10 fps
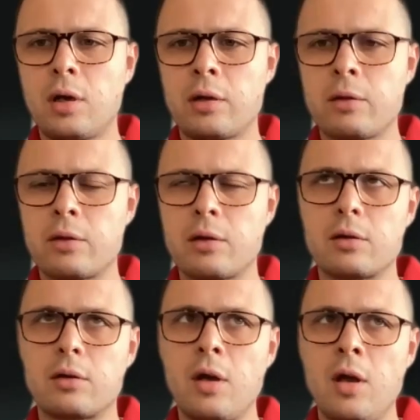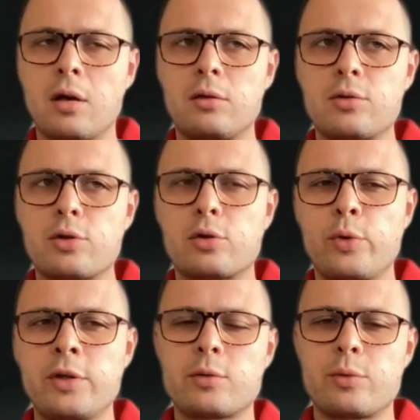and closer to
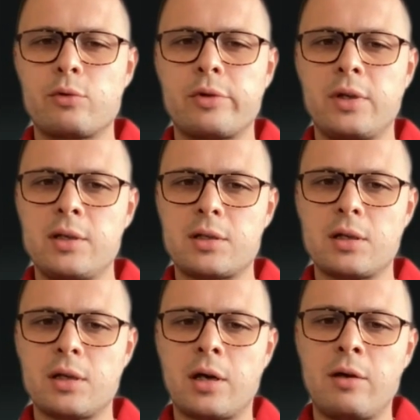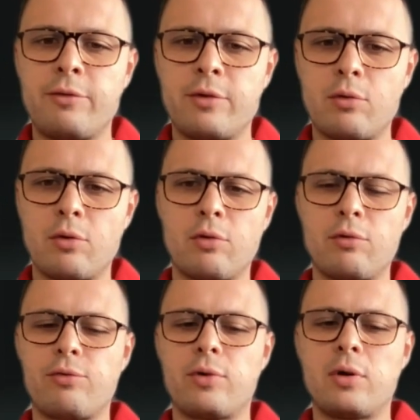winter we'll release alpha of
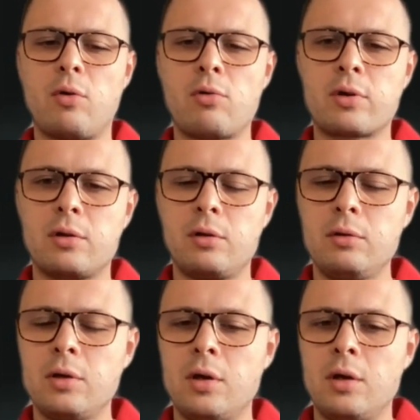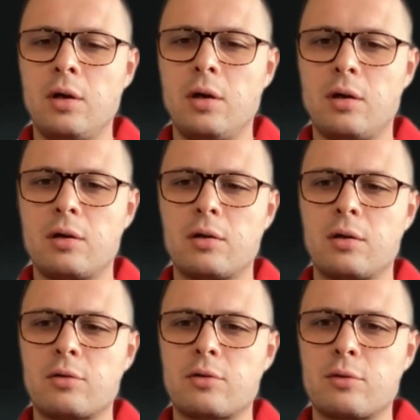Oracle.
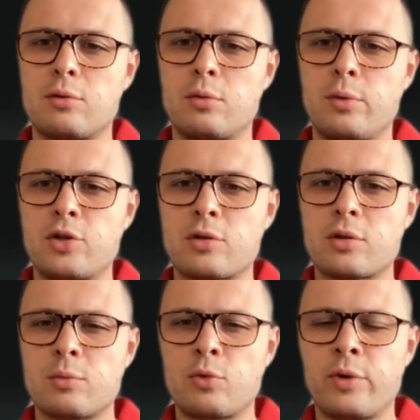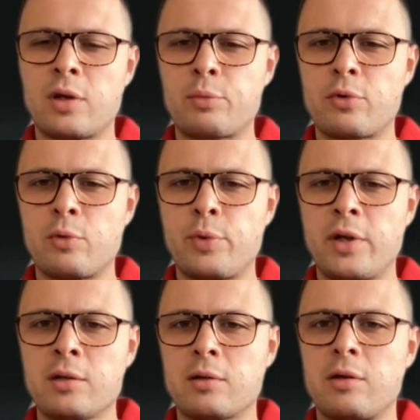So we're just moving up to the
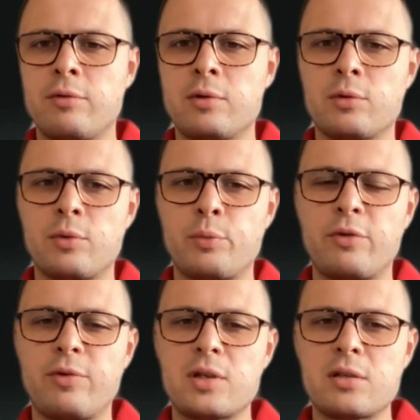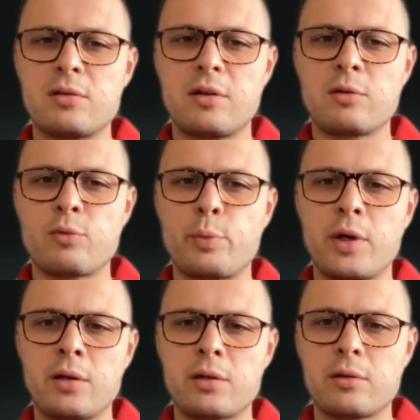plan, even a bit faster than we
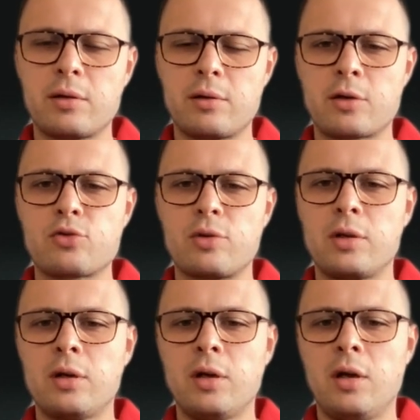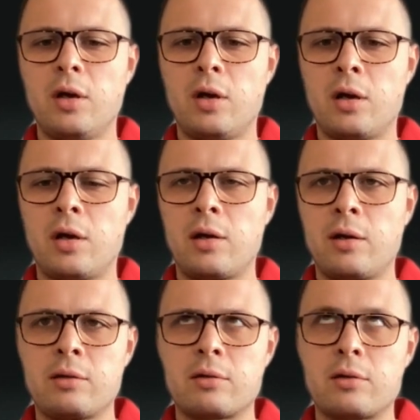planned actually.
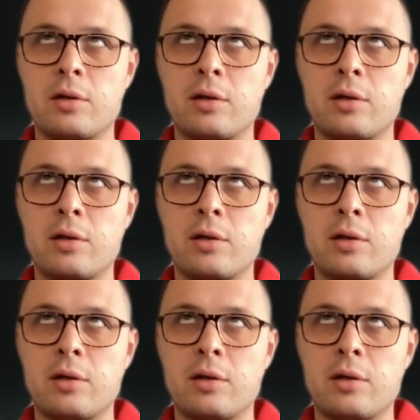And